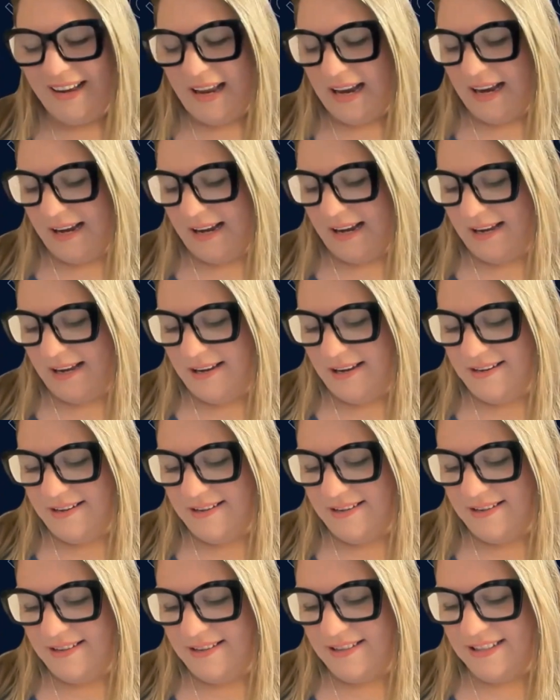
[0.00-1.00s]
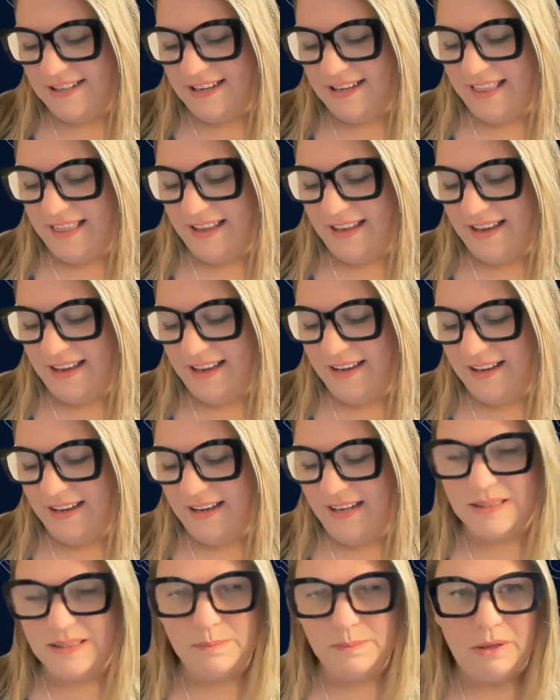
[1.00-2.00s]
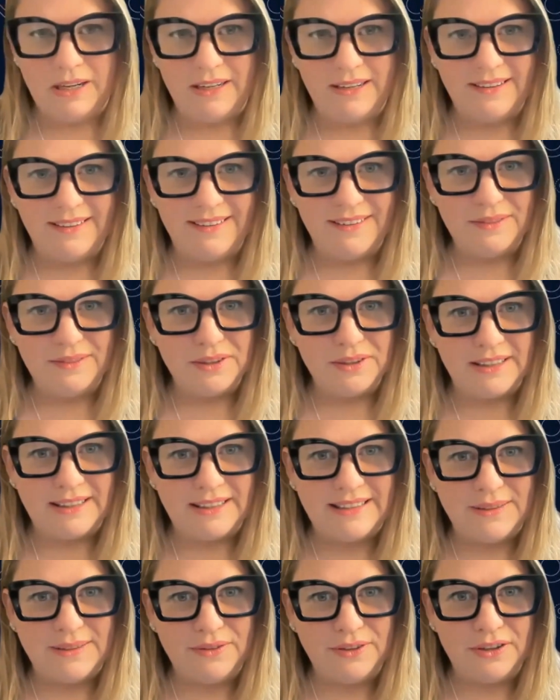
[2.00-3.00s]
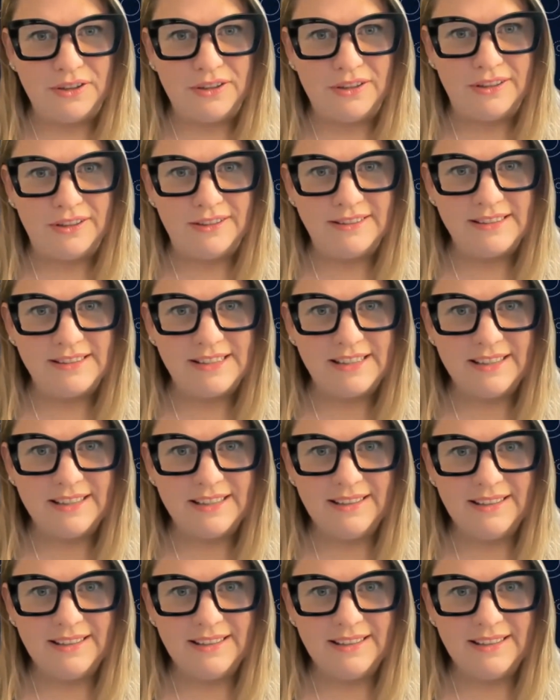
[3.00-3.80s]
And I think it's been a really difficult